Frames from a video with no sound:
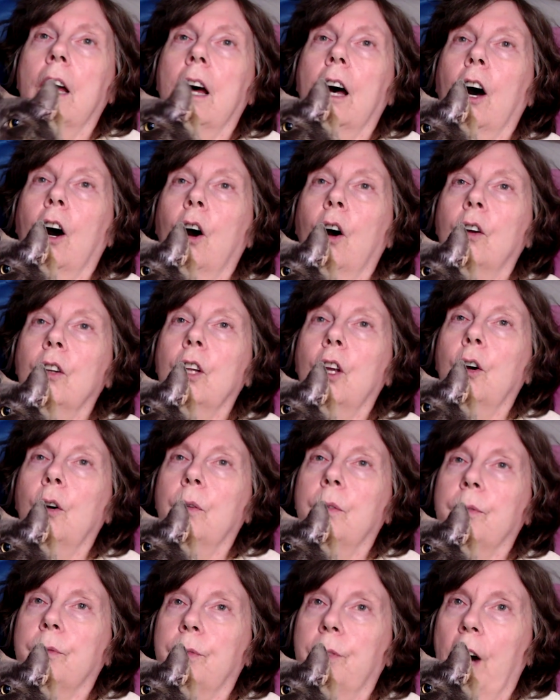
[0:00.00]
A
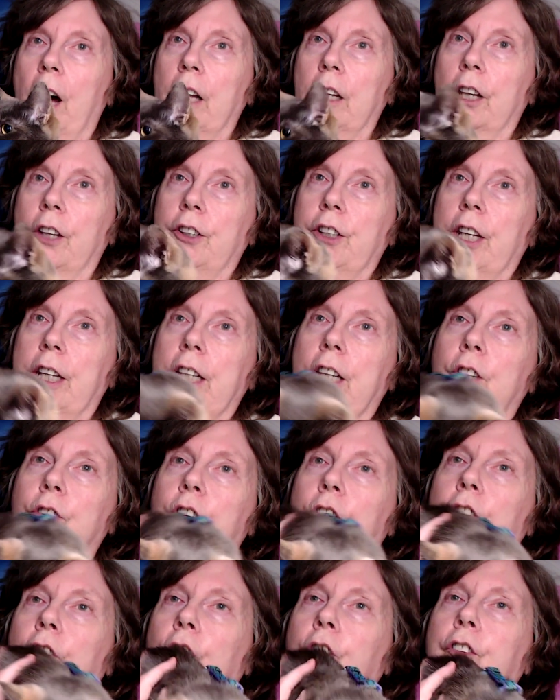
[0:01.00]
holo followed it
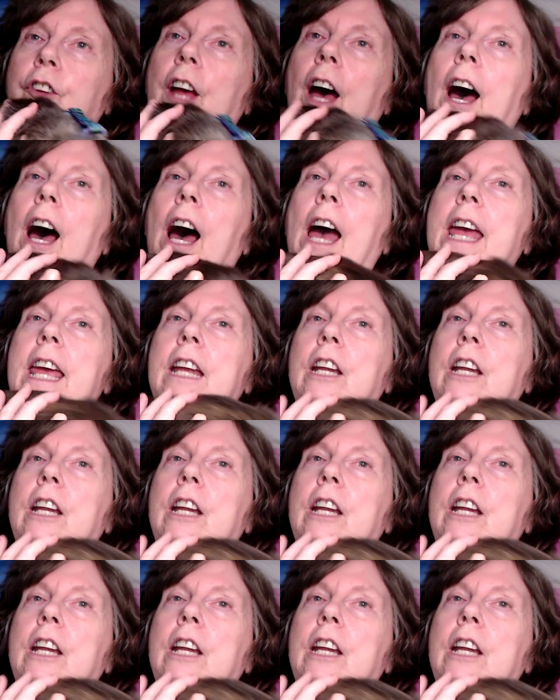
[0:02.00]
into the sky.